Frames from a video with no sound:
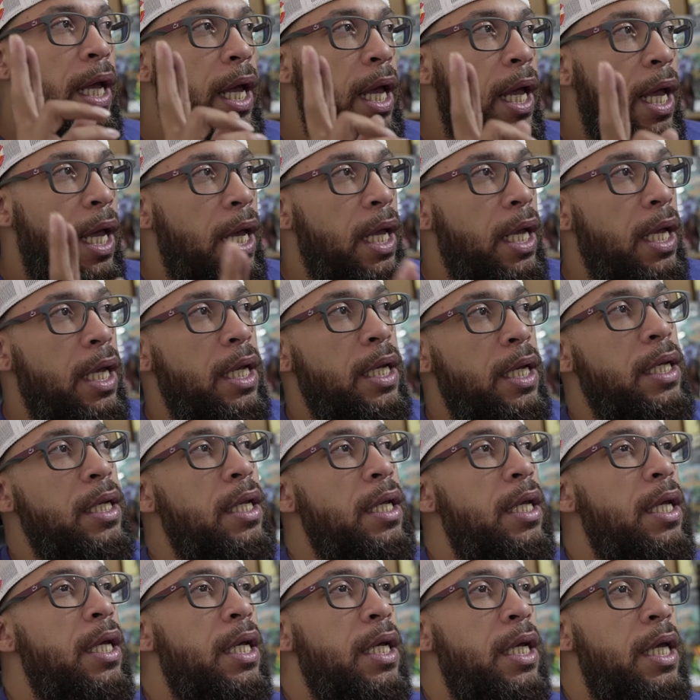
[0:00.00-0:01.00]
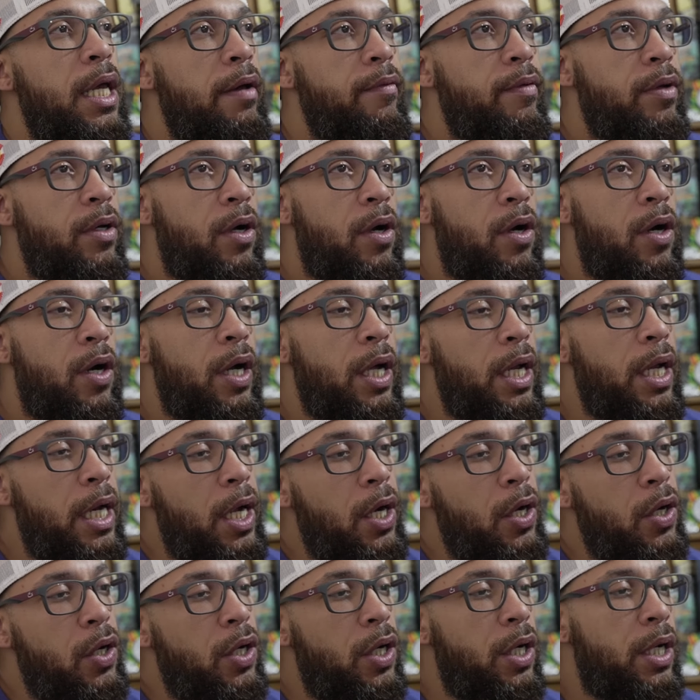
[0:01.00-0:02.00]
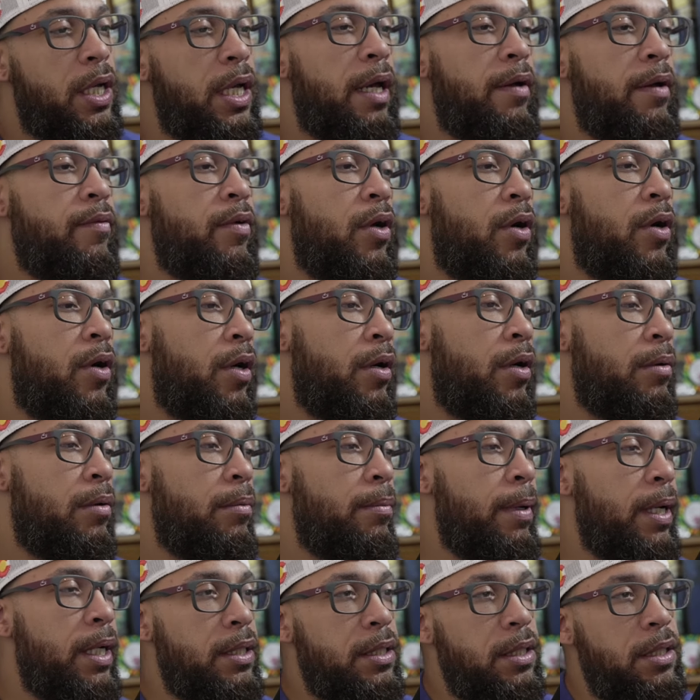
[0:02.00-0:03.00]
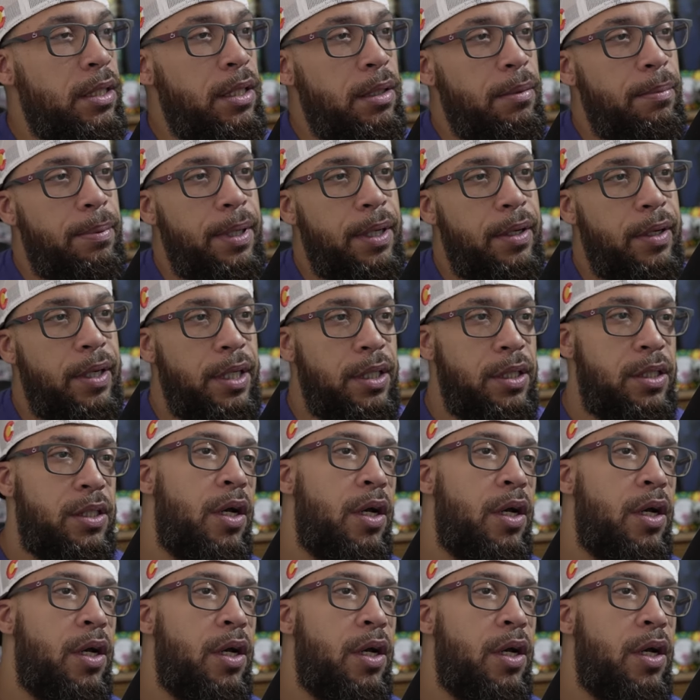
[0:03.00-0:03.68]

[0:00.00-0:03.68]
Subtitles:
and Kevin Hart, and I heard Kevin Hart makes an appearance.